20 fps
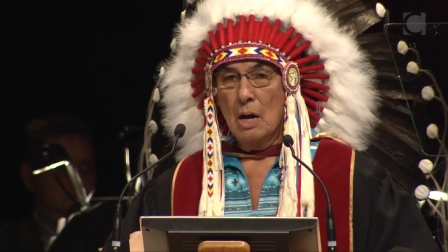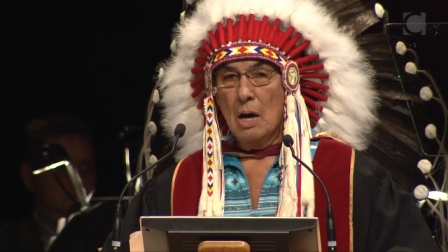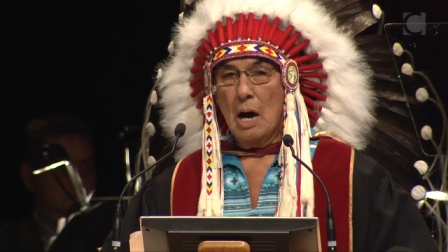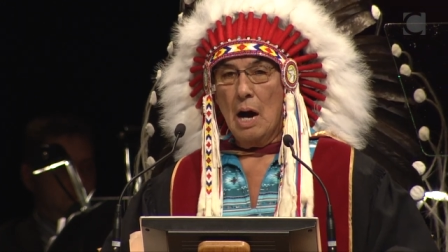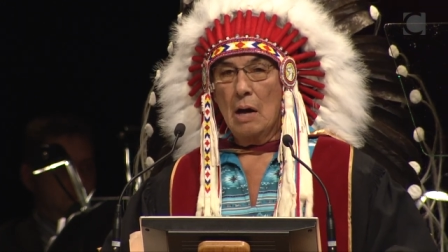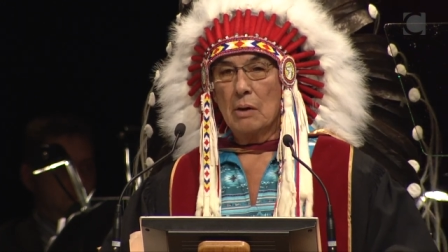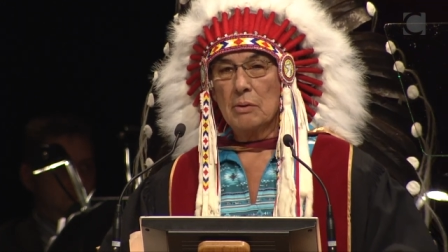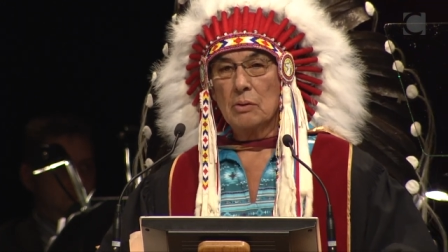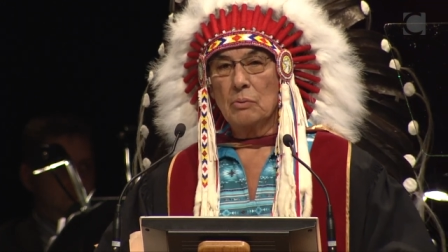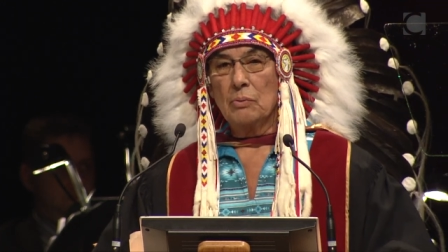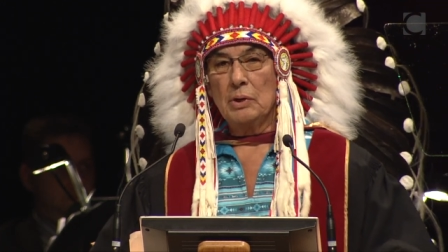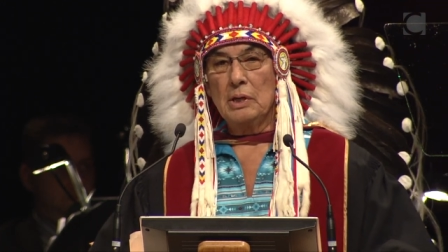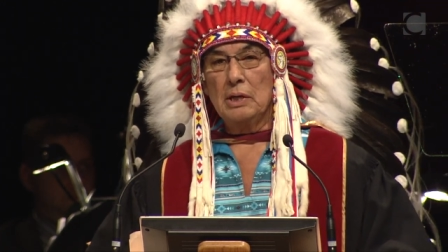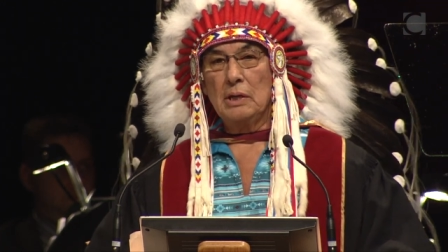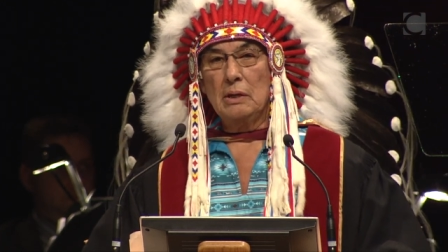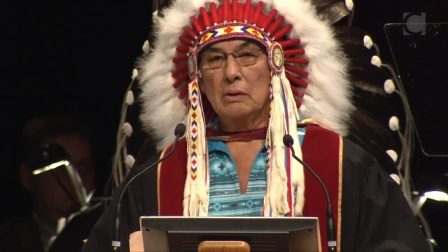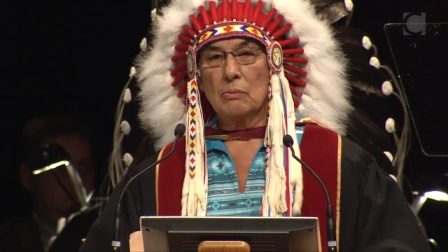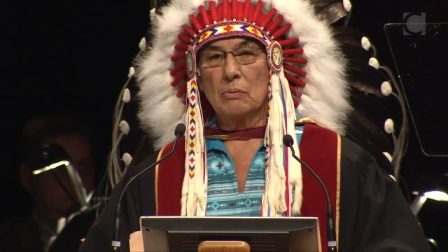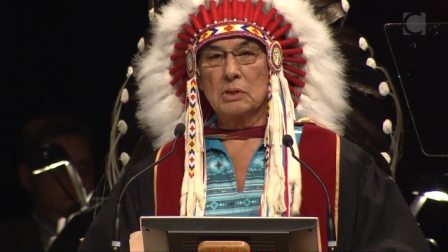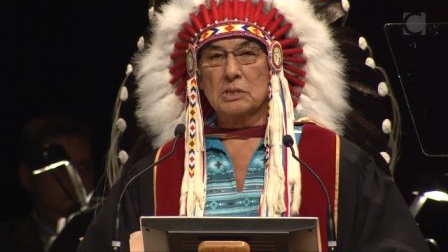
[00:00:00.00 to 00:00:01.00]
how do
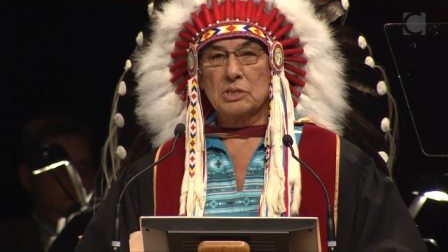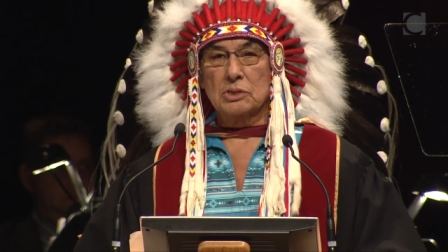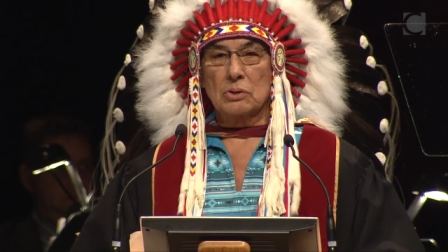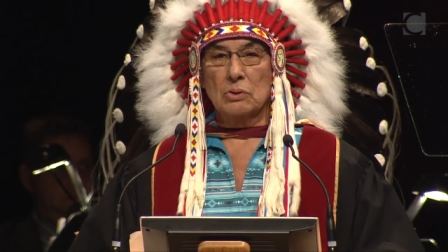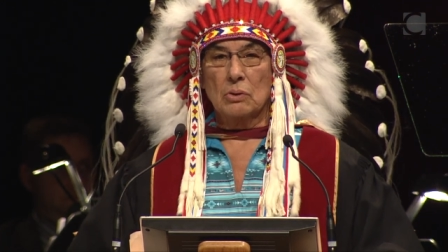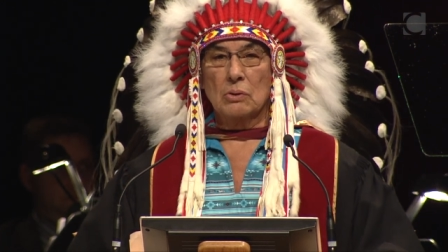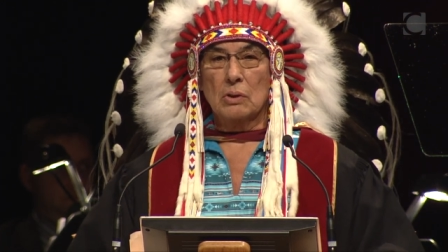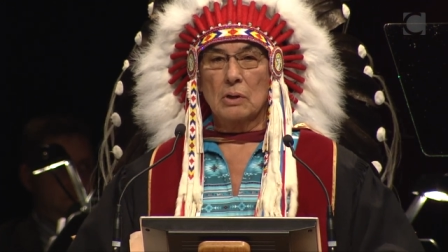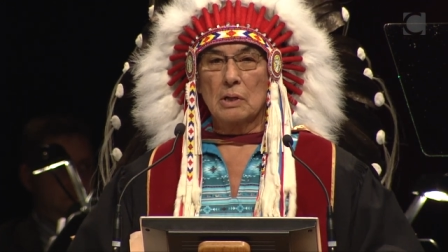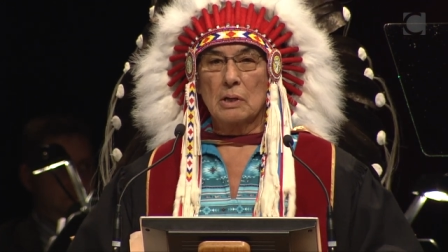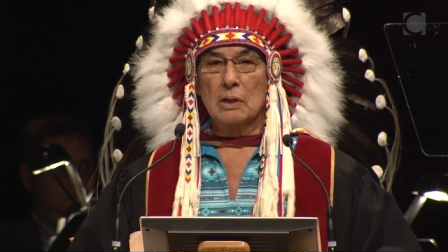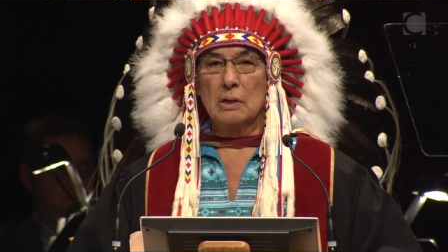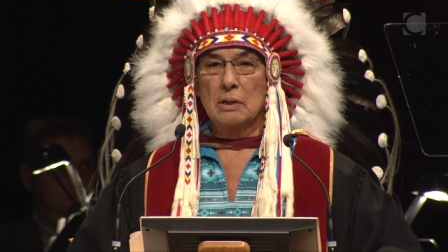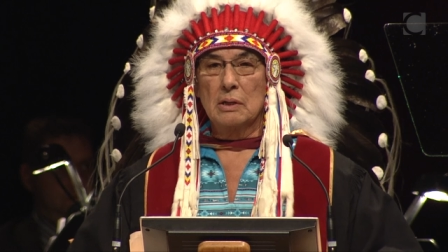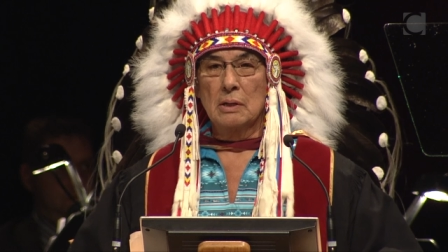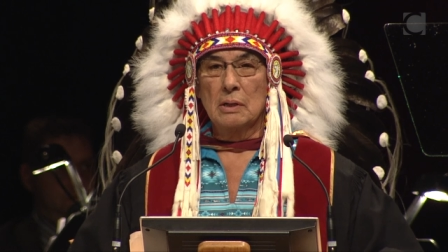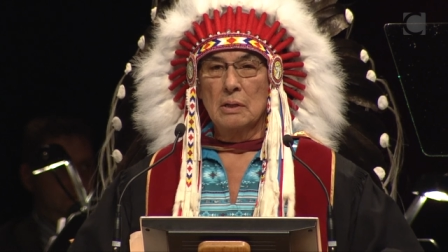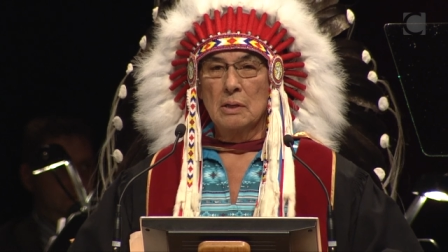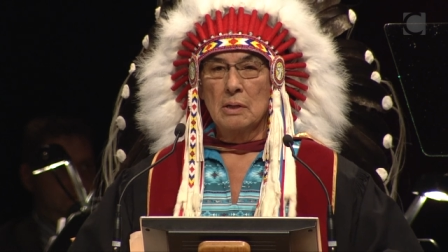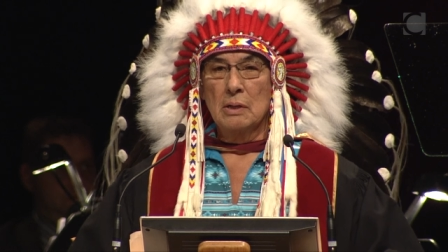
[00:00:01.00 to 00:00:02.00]
we restore
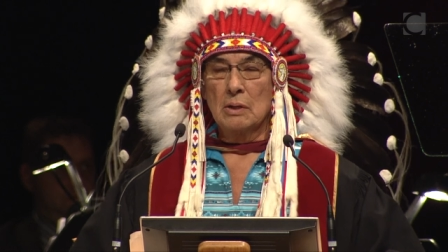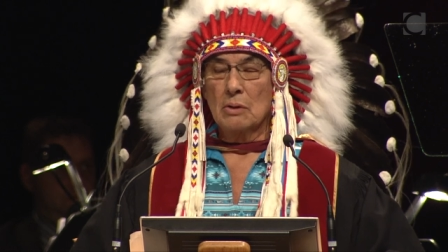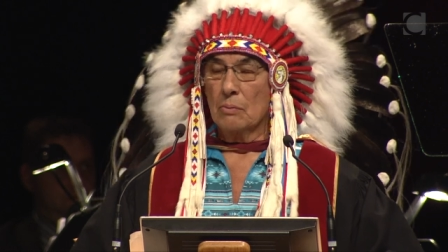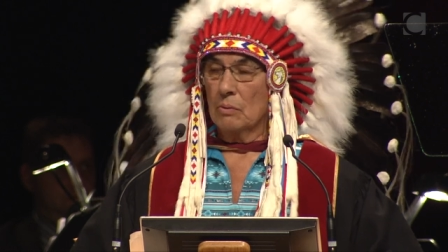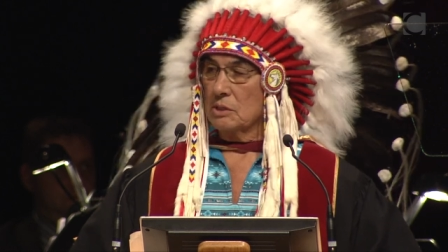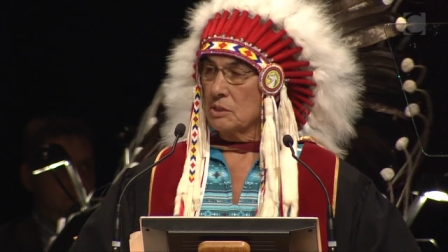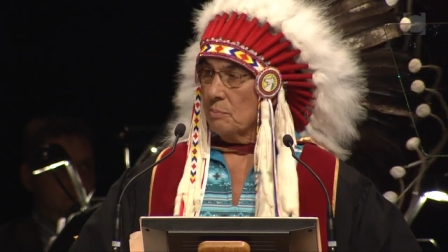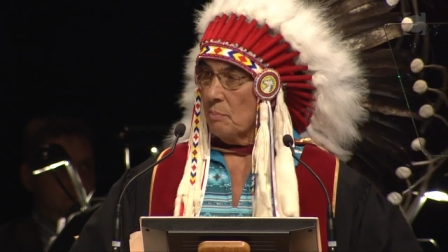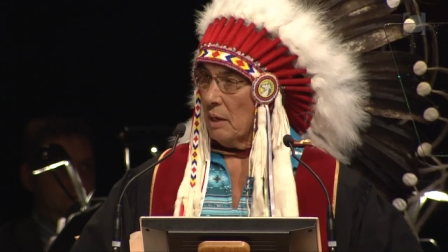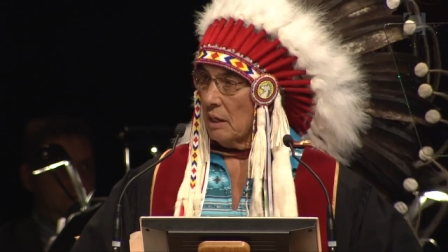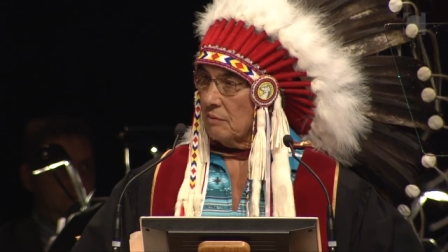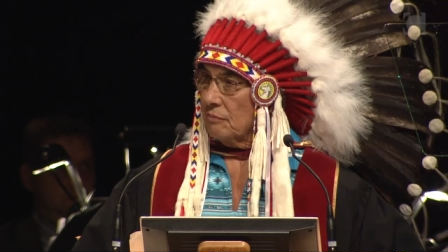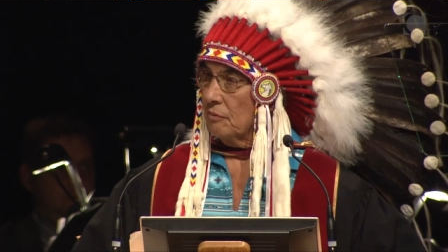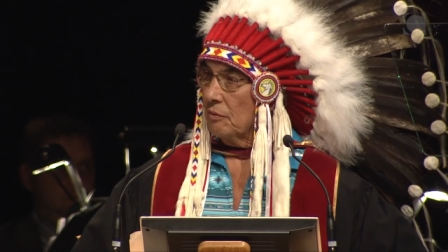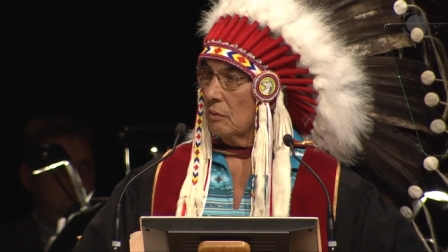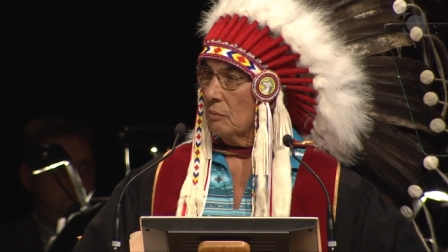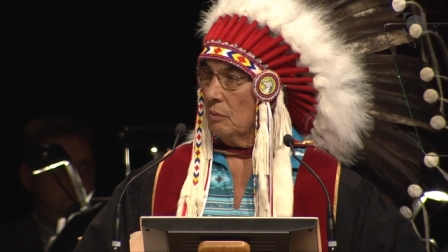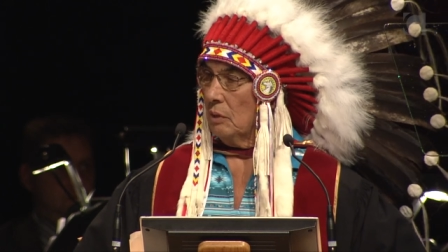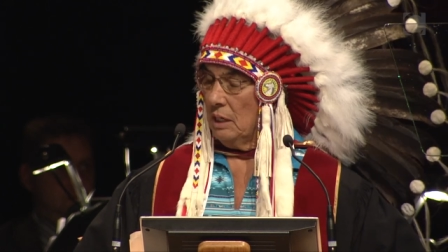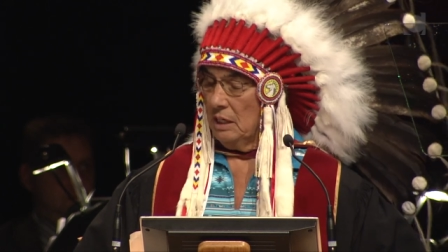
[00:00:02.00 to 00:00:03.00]

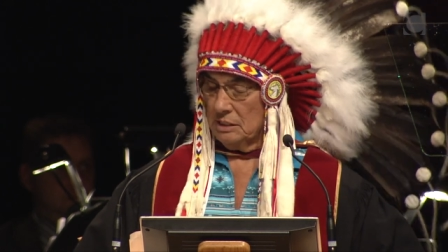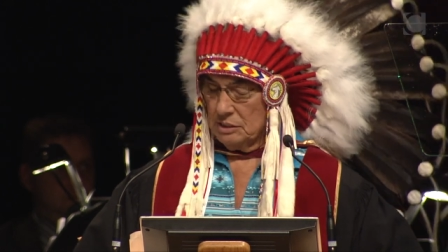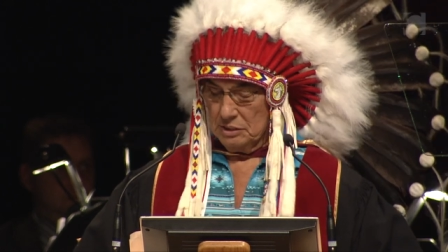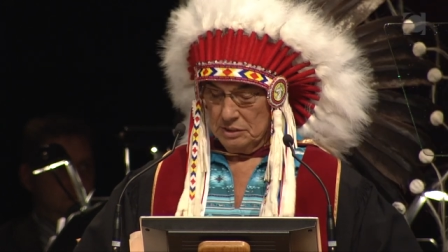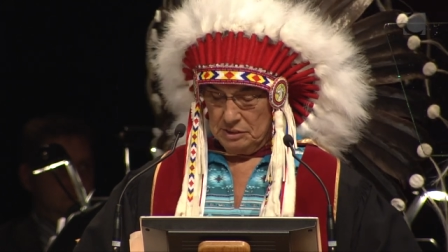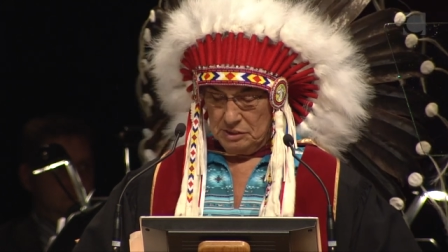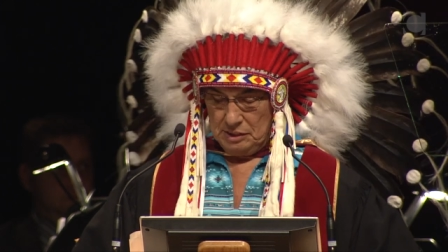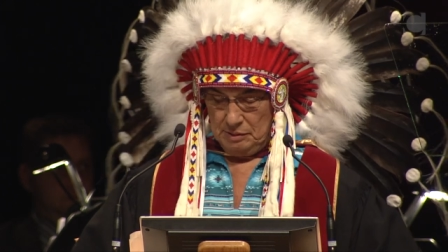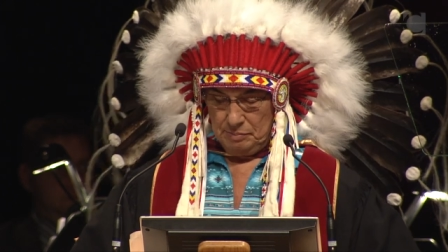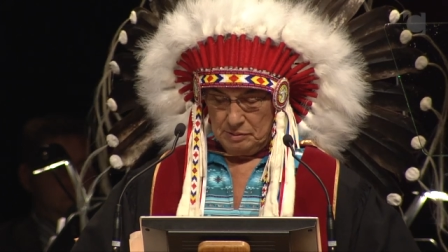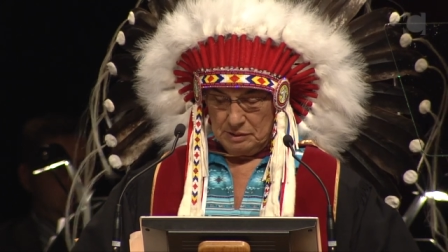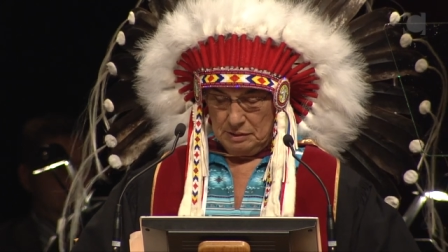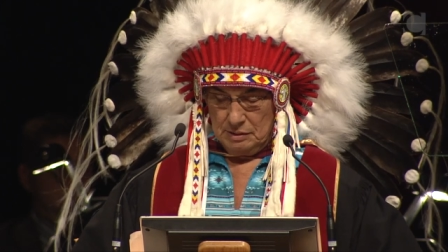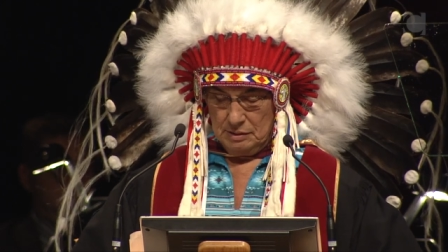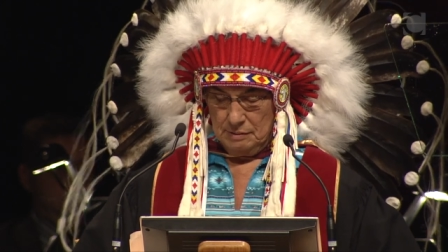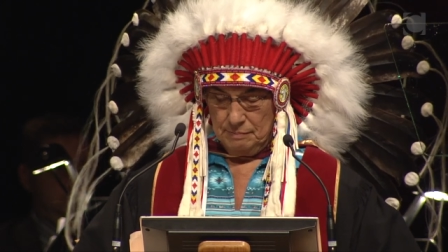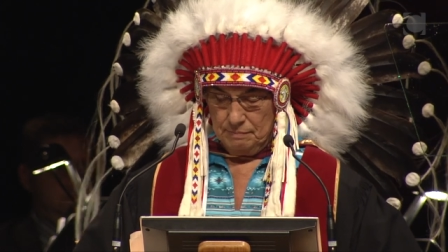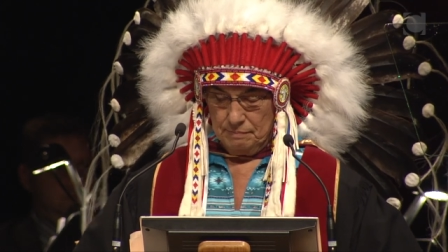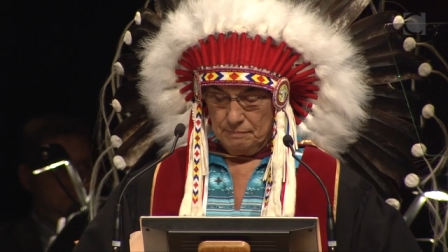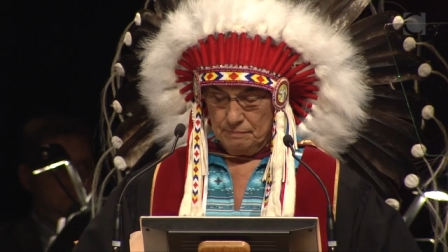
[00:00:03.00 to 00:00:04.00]
respectful relationships?